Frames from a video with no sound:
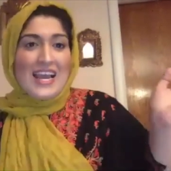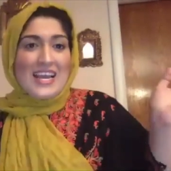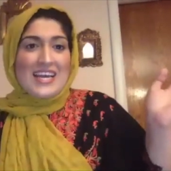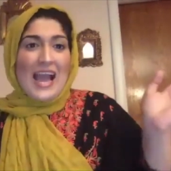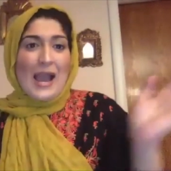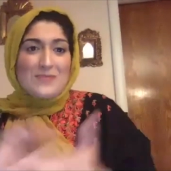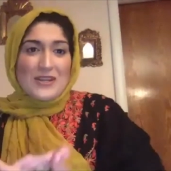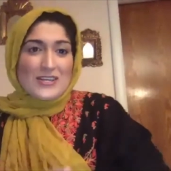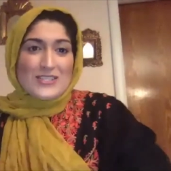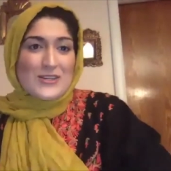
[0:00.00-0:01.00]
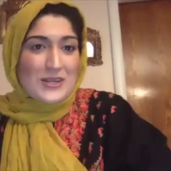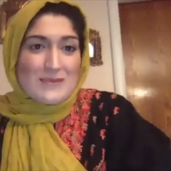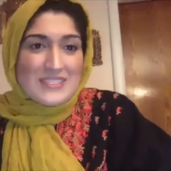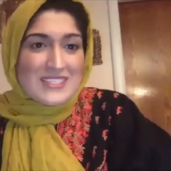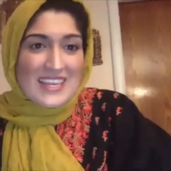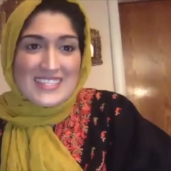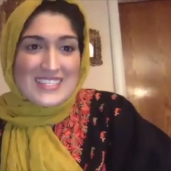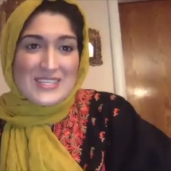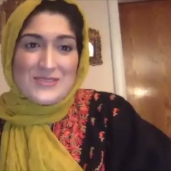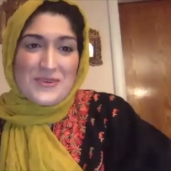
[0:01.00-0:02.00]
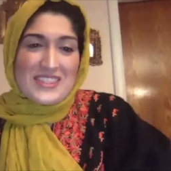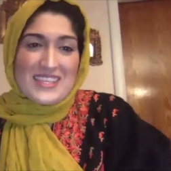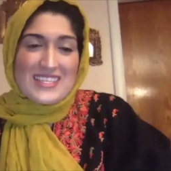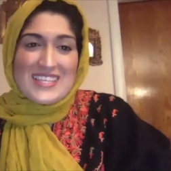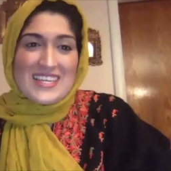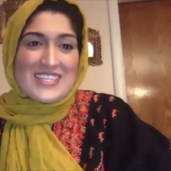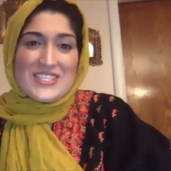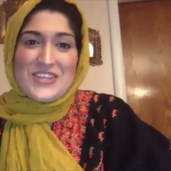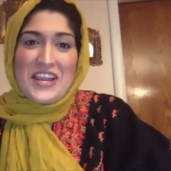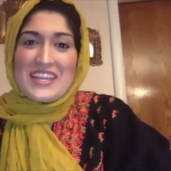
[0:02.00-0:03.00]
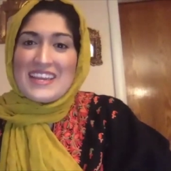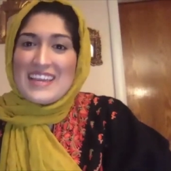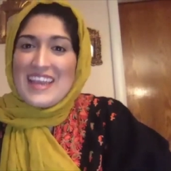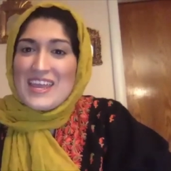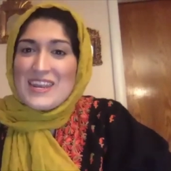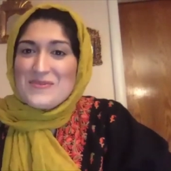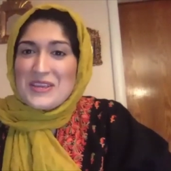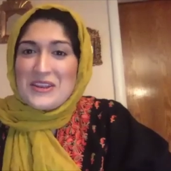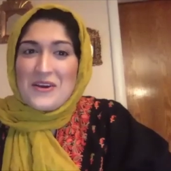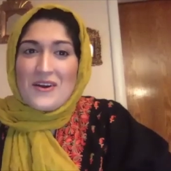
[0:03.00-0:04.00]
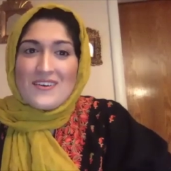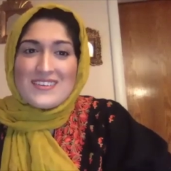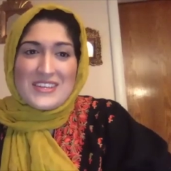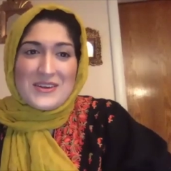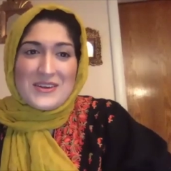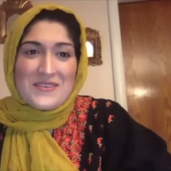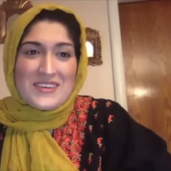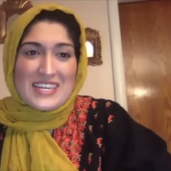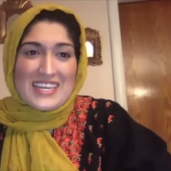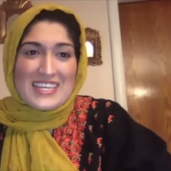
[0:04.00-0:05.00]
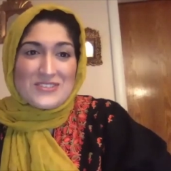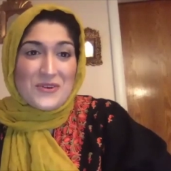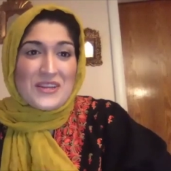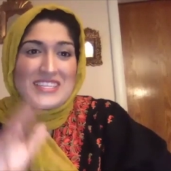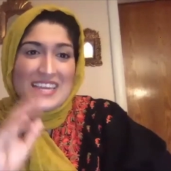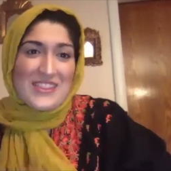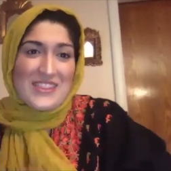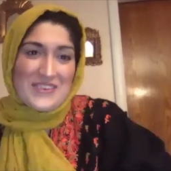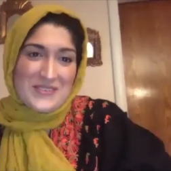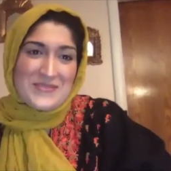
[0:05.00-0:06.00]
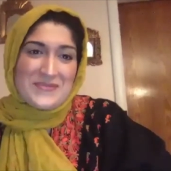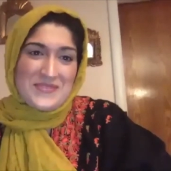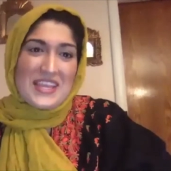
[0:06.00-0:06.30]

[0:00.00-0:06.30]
happier circumstances when the sun is shining again and we can all, you know, enjoy together. Thank